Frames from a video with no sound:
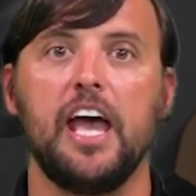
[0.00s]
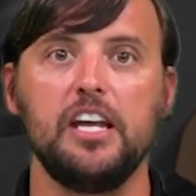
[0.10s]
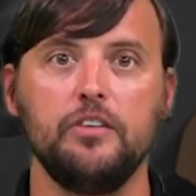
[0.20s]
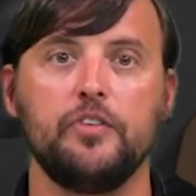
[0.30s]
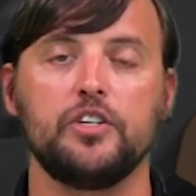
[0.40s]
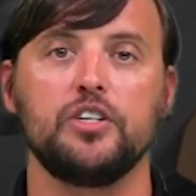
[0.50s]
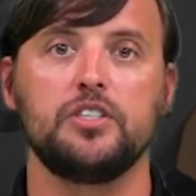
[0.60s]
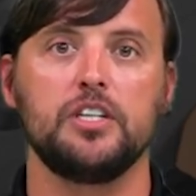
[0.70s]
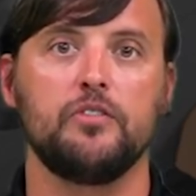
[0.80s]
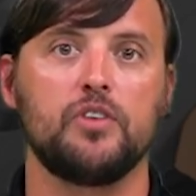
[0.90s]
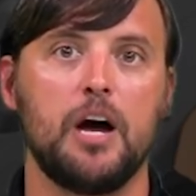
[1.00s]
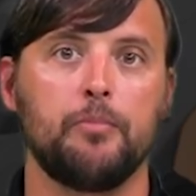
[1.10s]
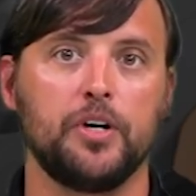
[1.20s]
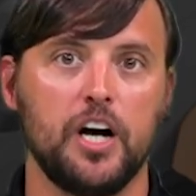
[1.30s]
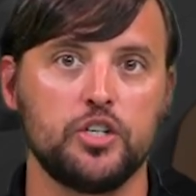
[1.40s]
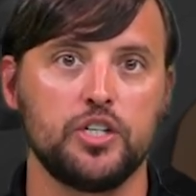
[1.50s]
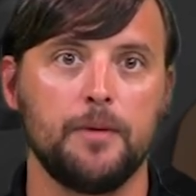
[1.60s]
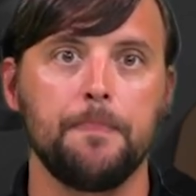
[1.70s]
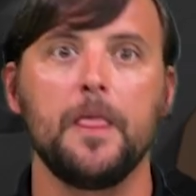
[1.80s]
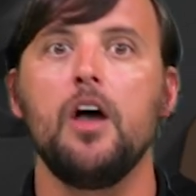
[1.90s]
and efficiency of crop
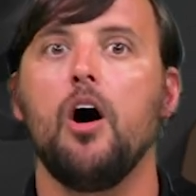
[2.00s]
production,